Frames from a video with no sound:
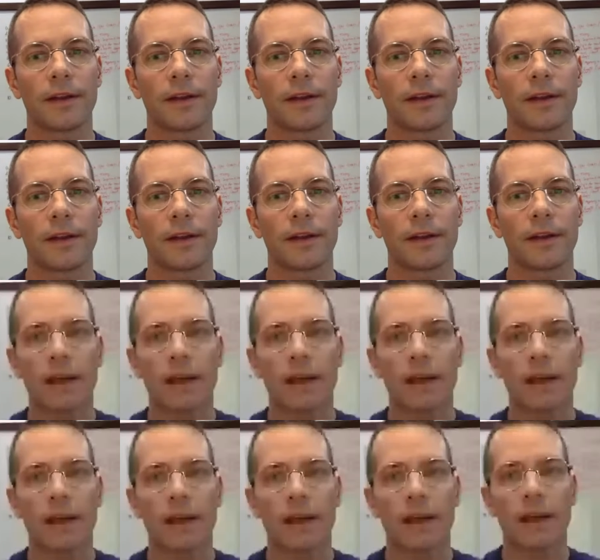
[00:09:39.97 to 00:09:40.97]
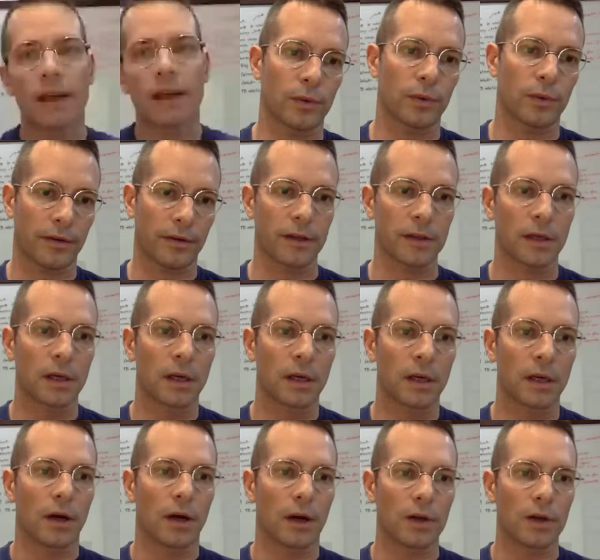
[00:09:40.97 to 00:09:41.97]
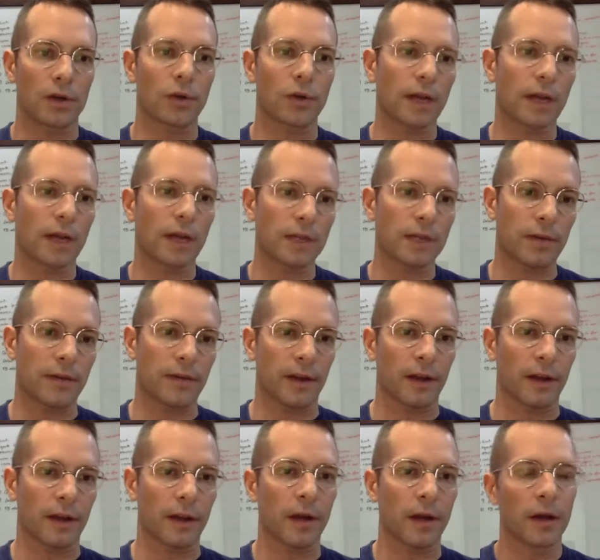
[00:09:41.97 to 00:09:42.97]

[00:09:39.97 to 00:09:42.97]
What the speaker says: execute their things. So that's one thing.